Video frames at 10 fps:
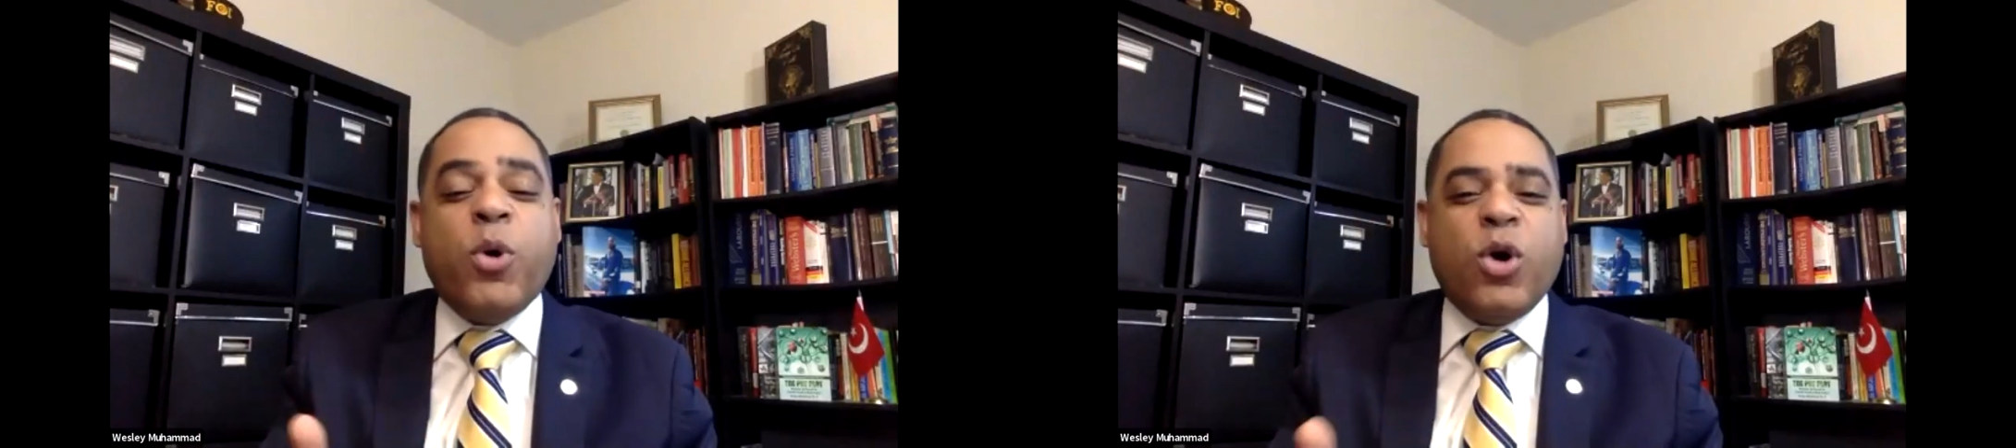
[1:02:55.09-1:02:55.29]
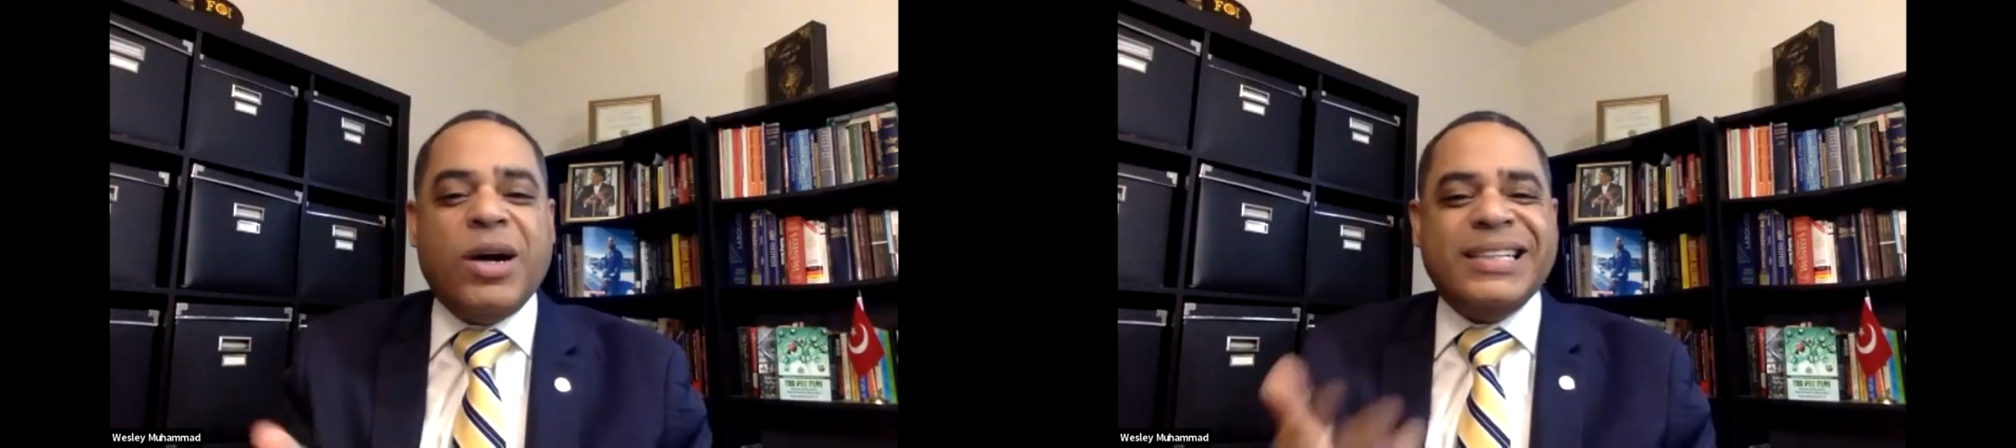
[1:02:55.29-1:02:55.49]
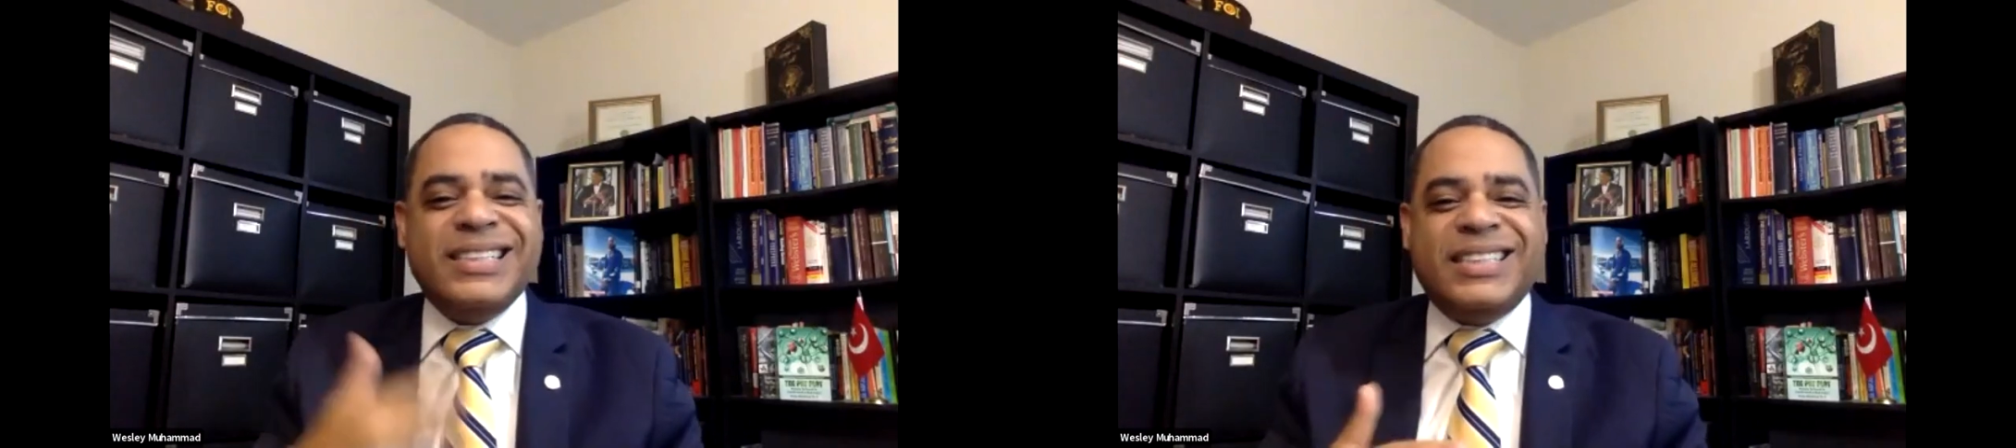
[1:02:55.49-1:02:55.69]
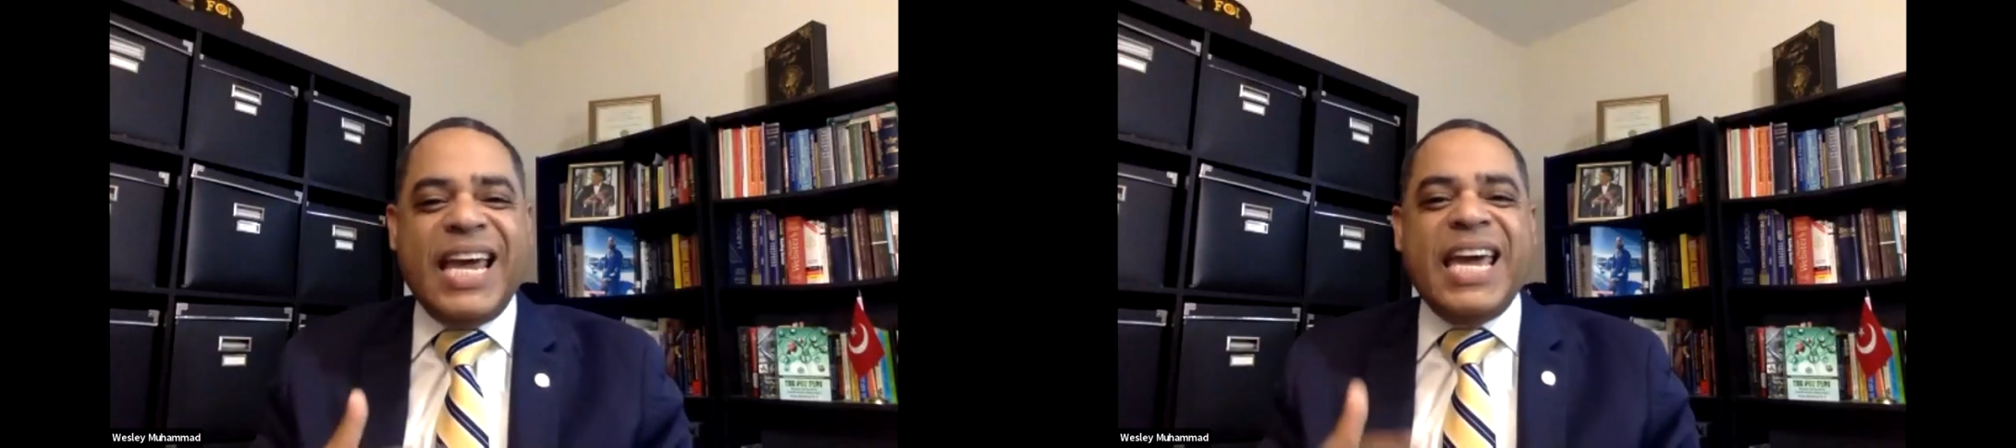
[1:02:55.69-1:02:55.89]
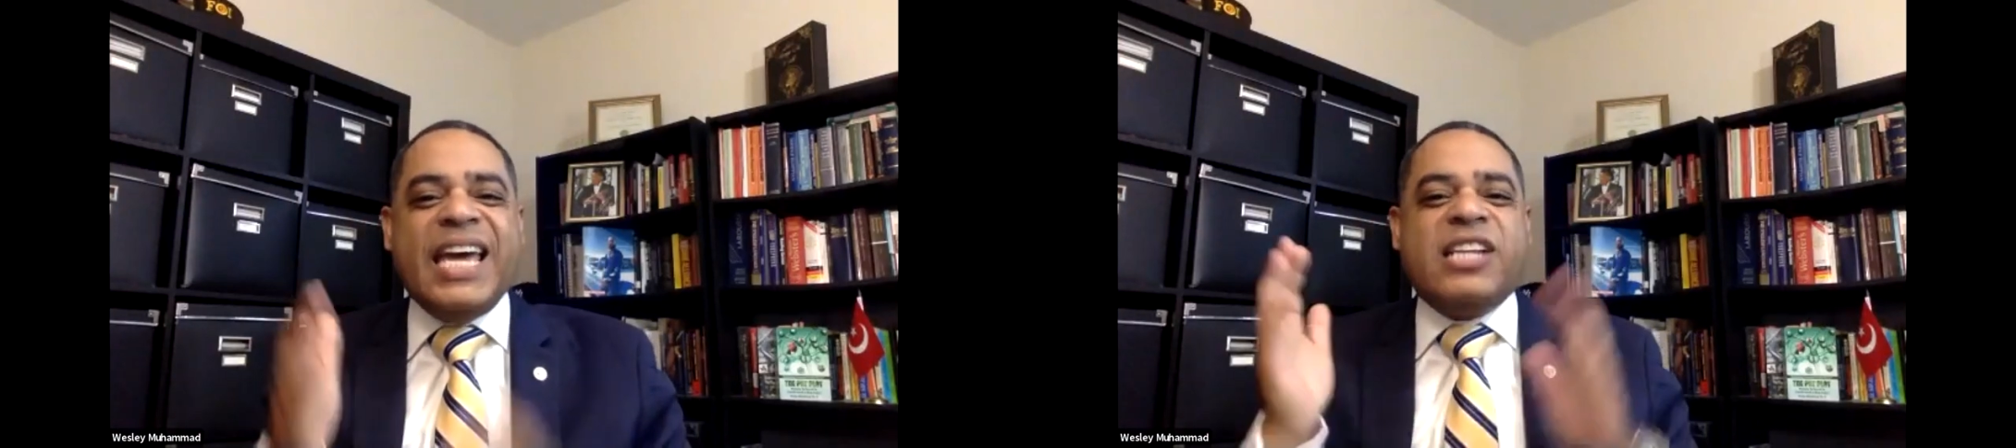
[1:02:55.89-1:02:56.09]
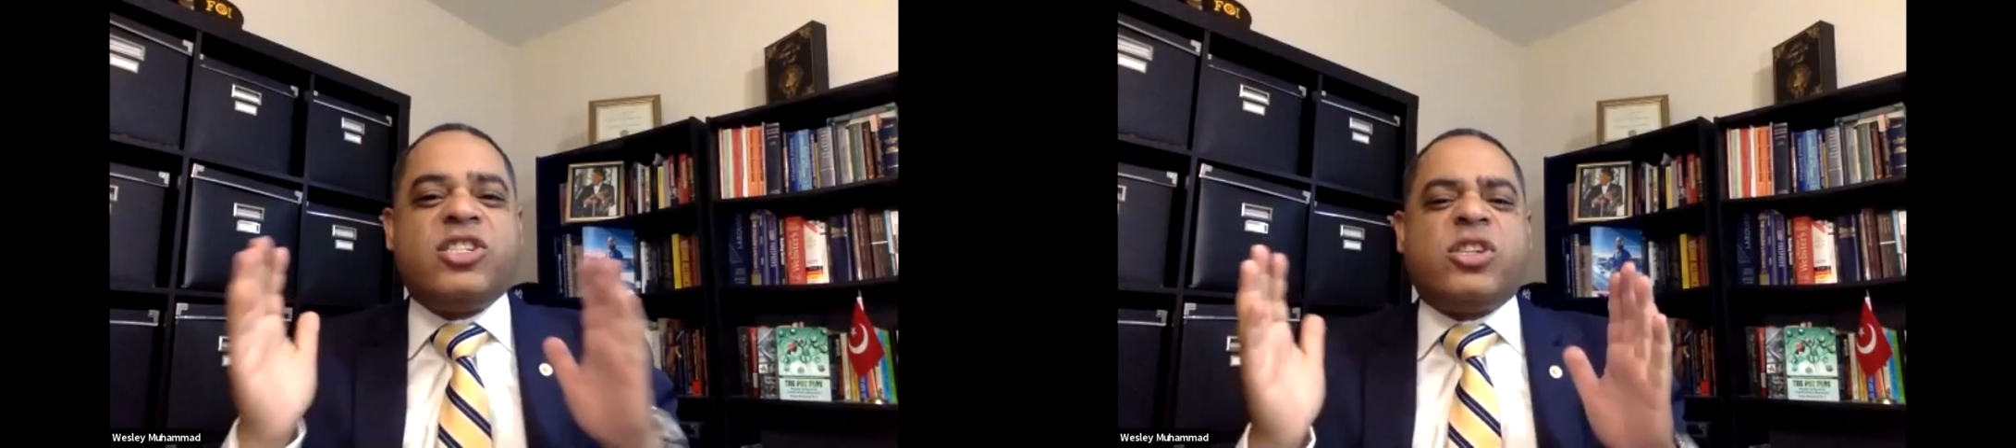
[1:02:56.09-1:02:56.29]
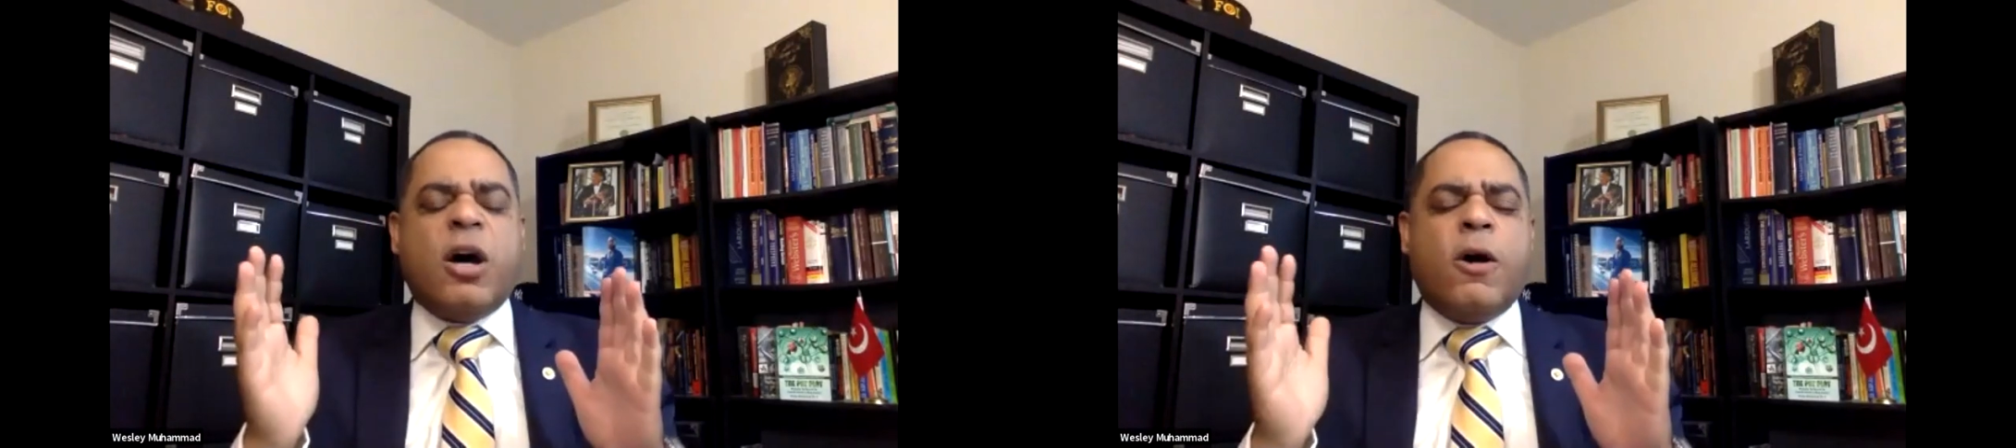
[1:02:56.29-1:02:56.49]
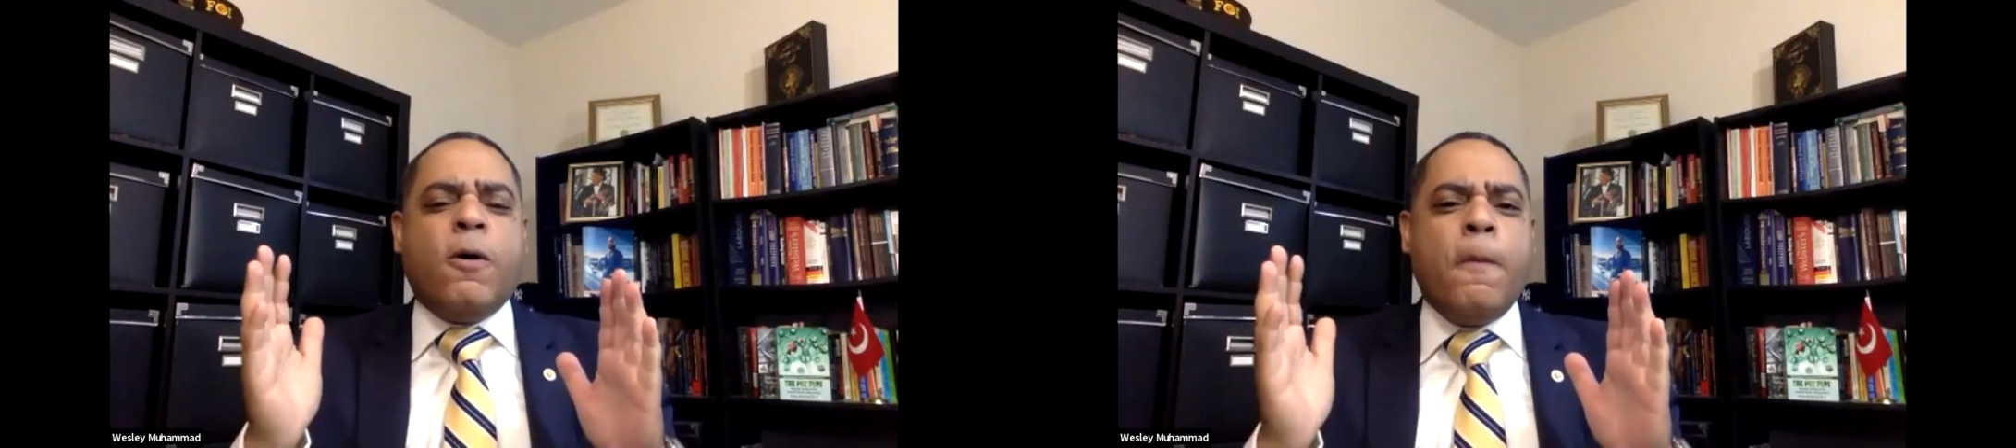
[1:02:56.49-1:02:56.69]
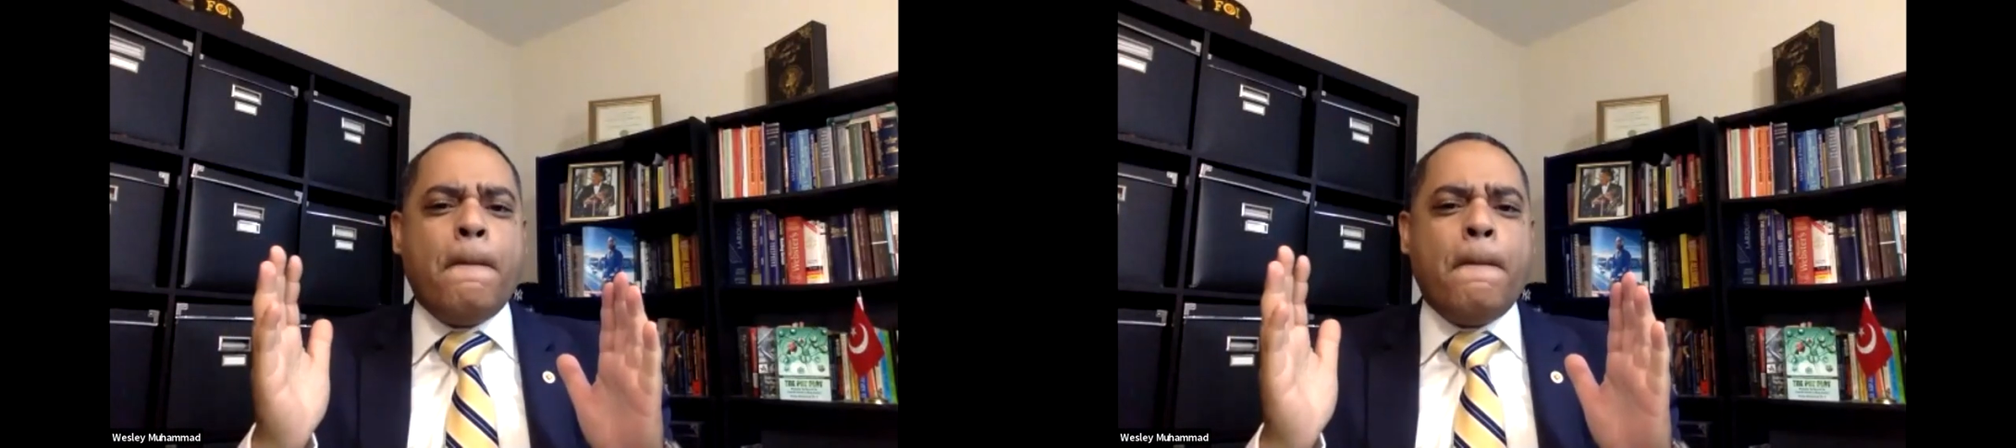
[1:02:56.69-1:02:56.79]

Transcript: We were born dead.